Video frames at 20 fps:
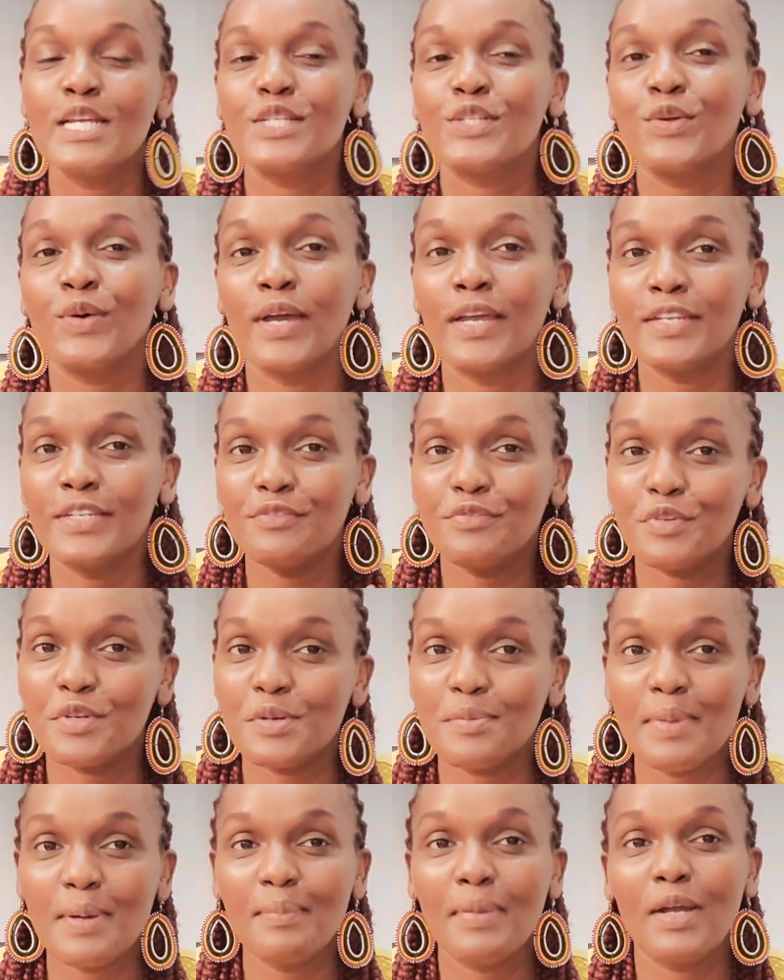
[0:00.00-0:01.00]
So, and if you
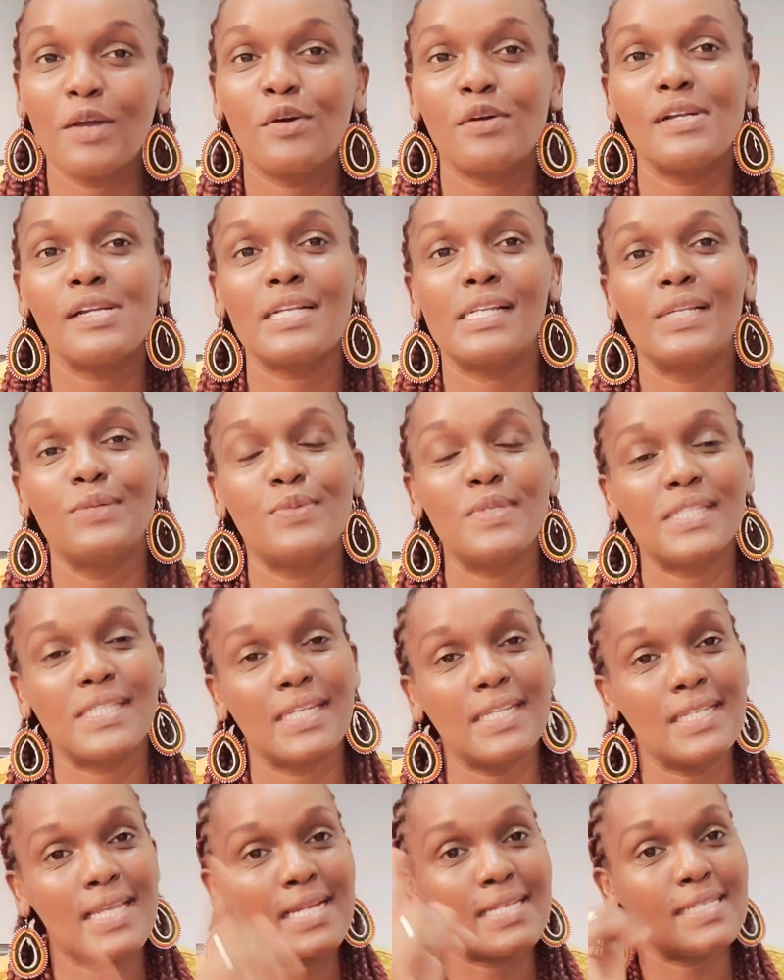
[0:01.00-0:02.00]
remember correctly, we
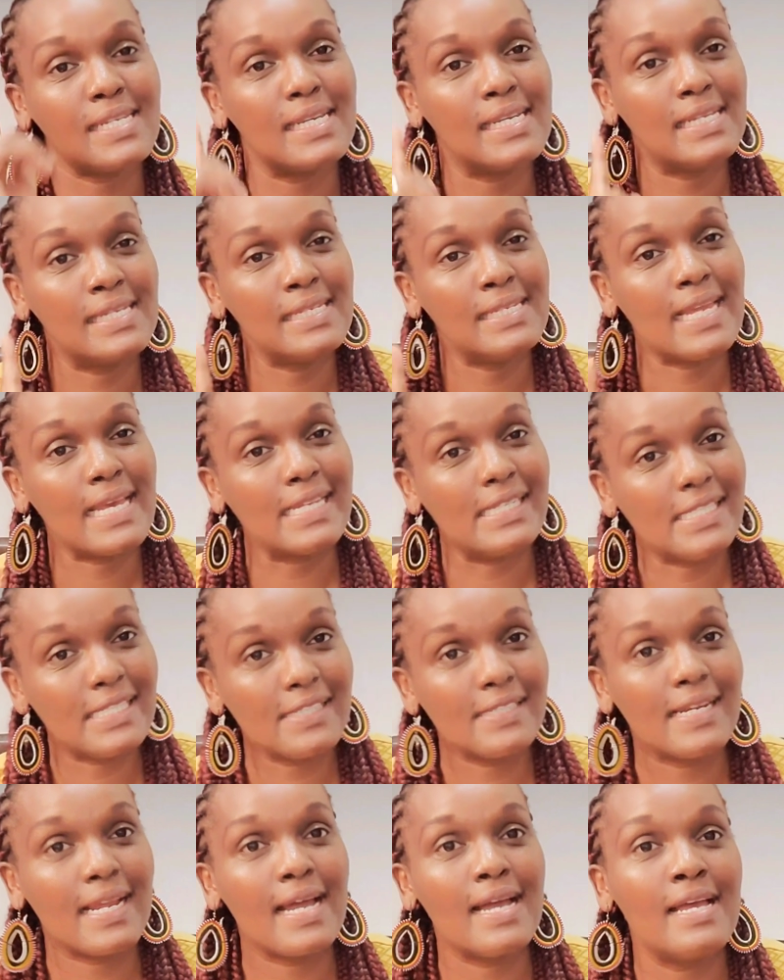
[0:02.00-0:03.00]
said that in
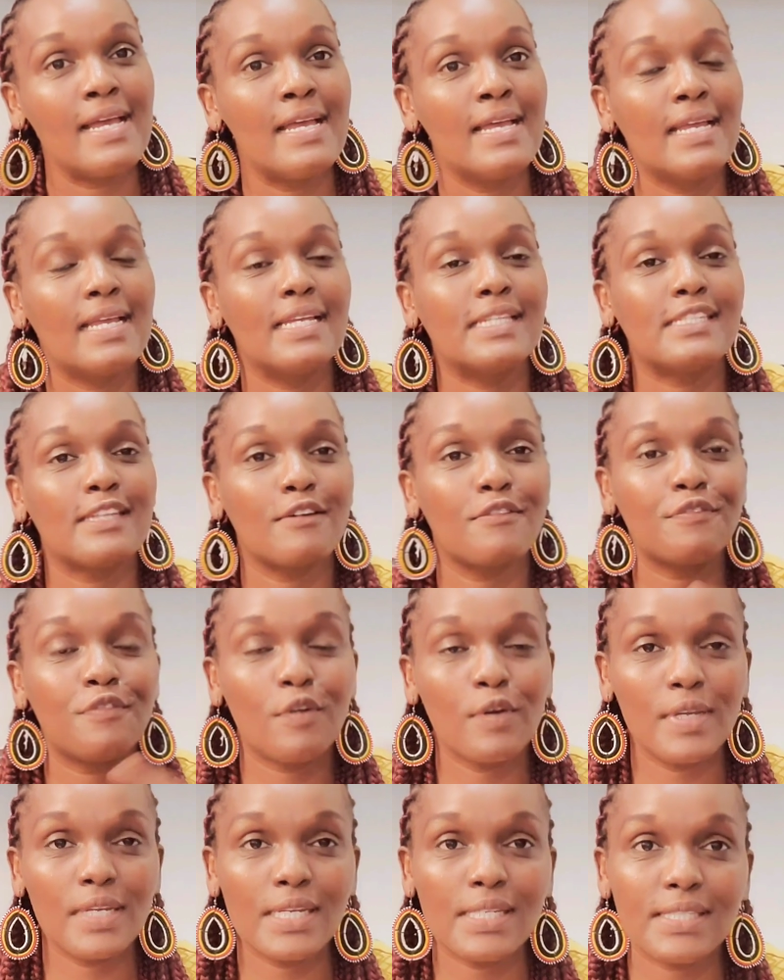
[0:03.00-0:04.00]
Nigeria, it's a
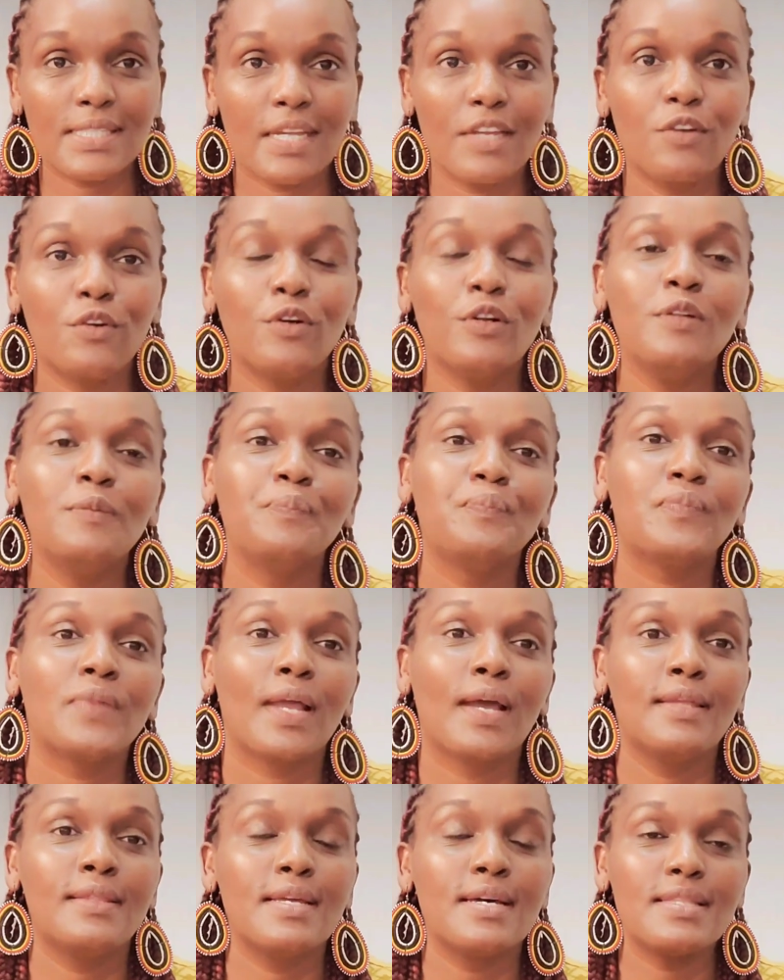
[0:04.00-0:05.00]
4-year cycle,
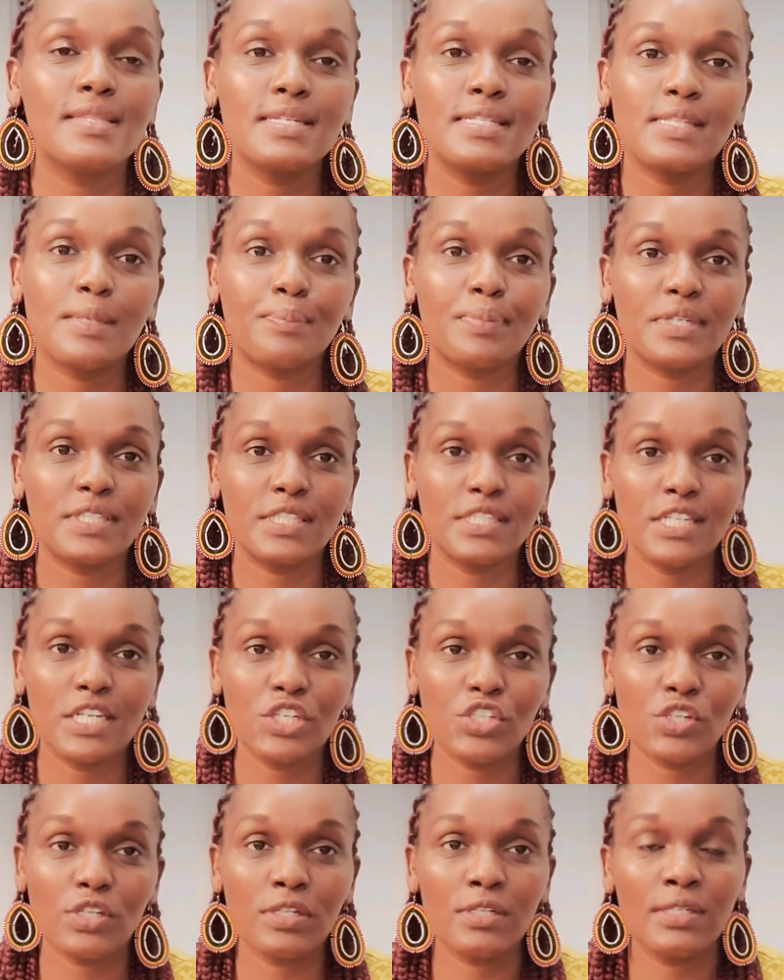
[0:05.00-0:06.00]
and then there's a
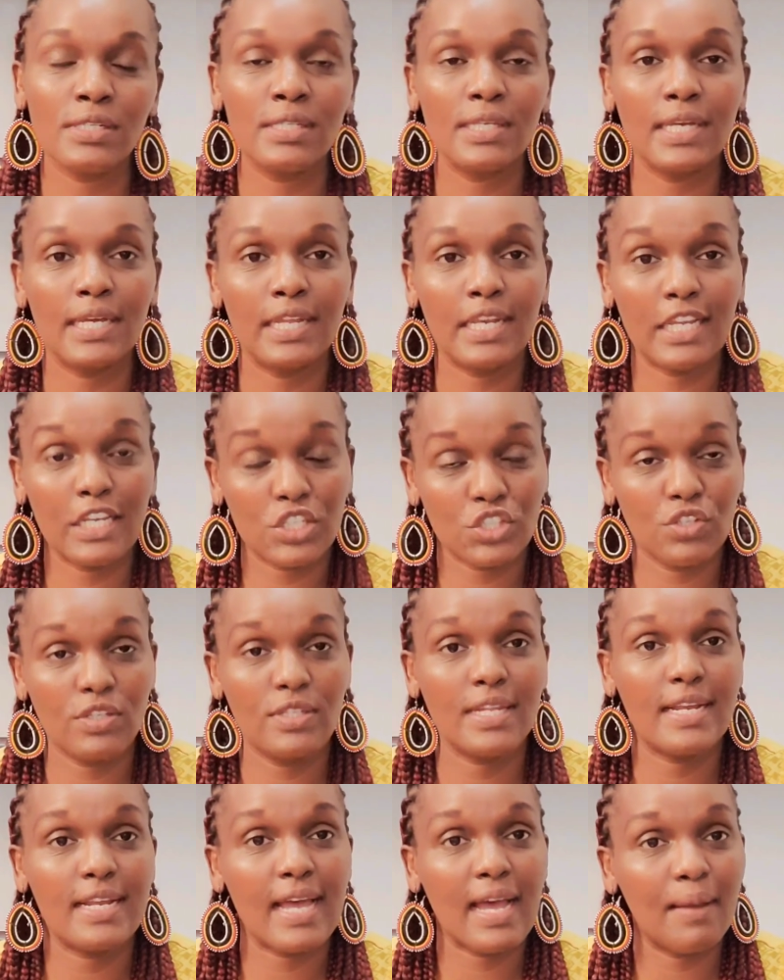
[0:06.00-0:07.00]
presidential
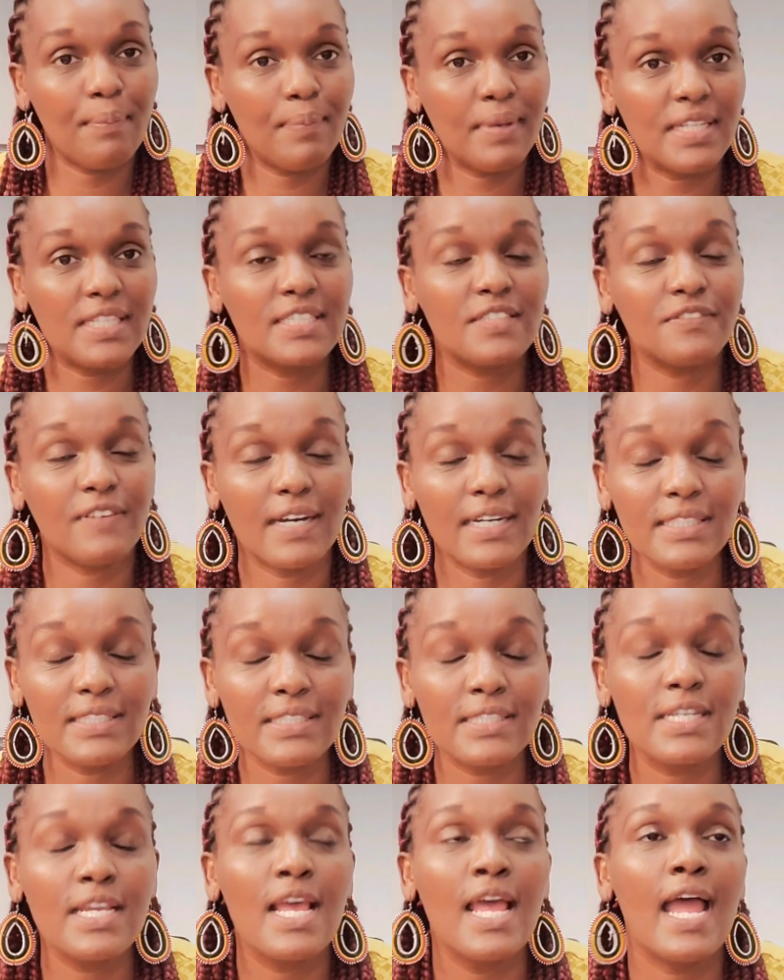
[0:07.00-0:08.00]
election that happens
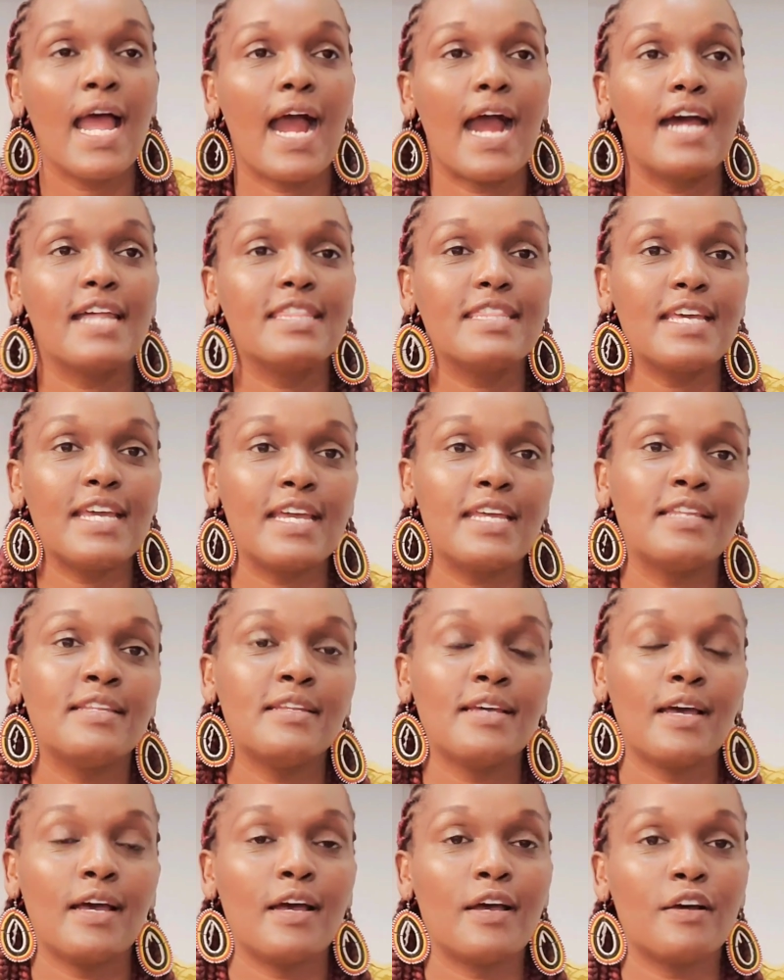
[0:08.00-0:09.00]
first, and
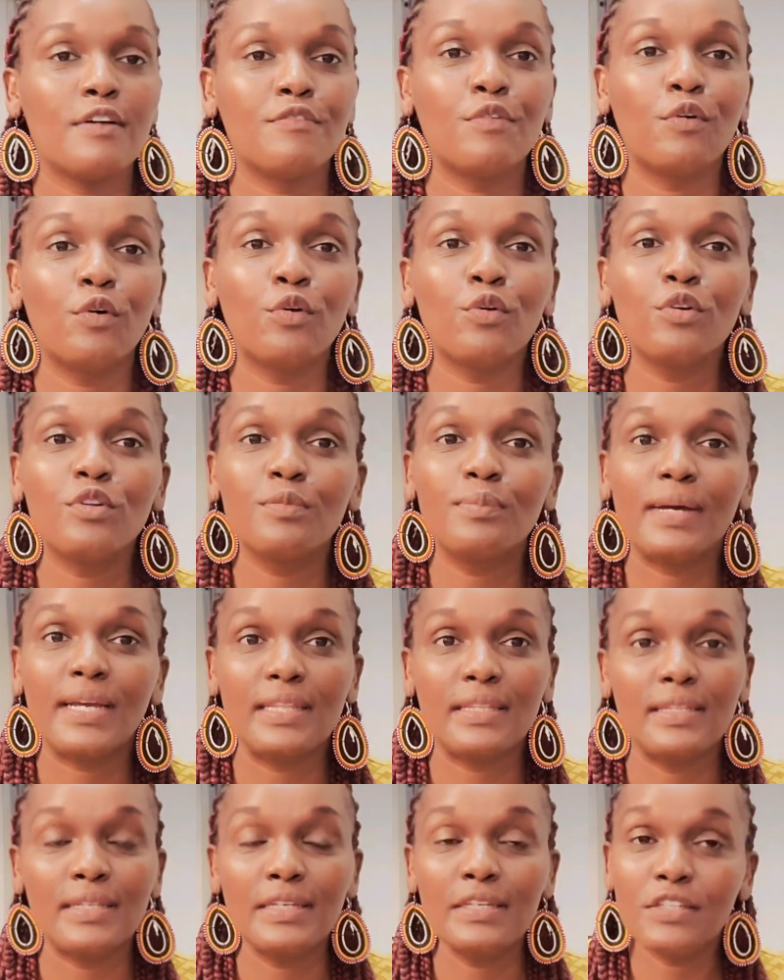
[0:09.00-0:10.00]
then followed
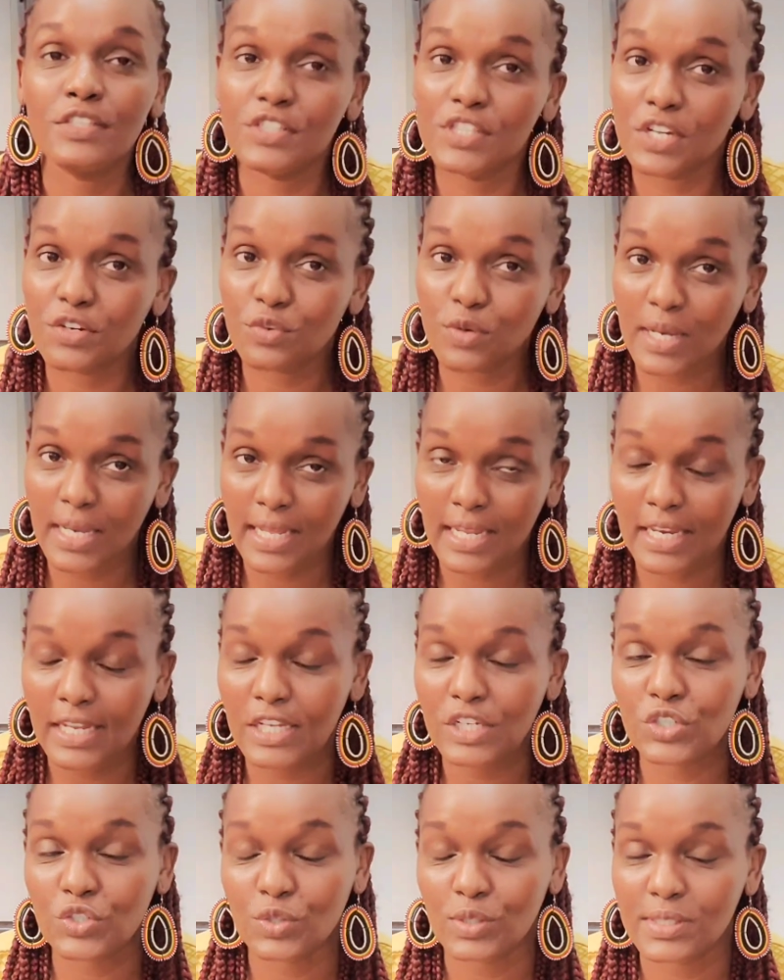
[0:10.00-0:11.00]
by the general
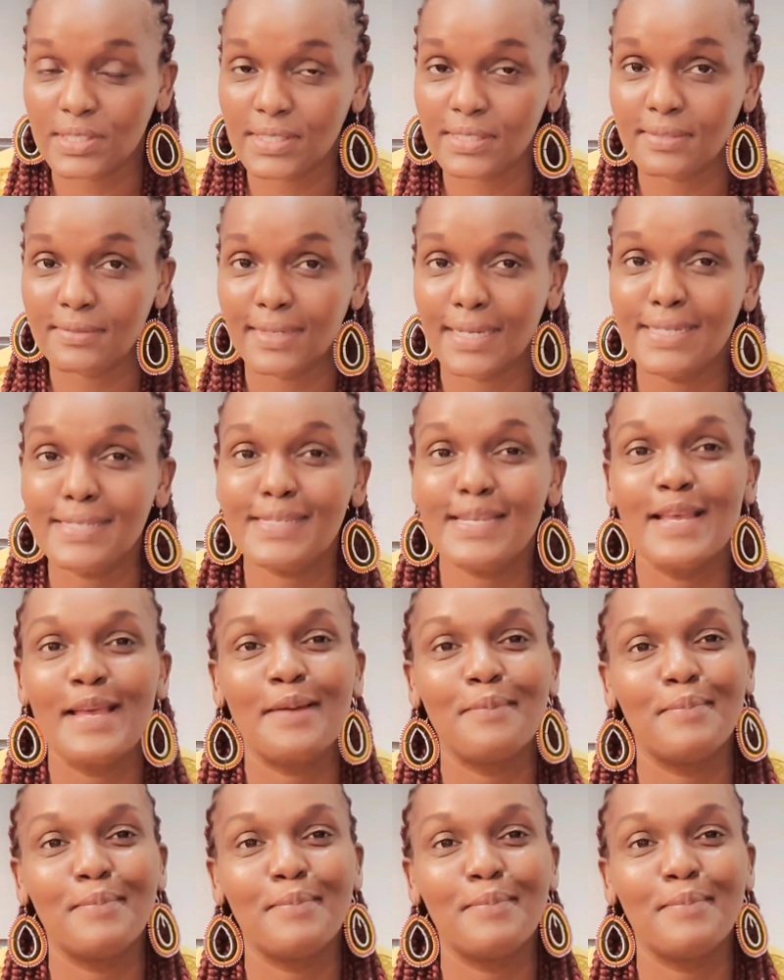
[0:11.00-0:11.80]
elections, right?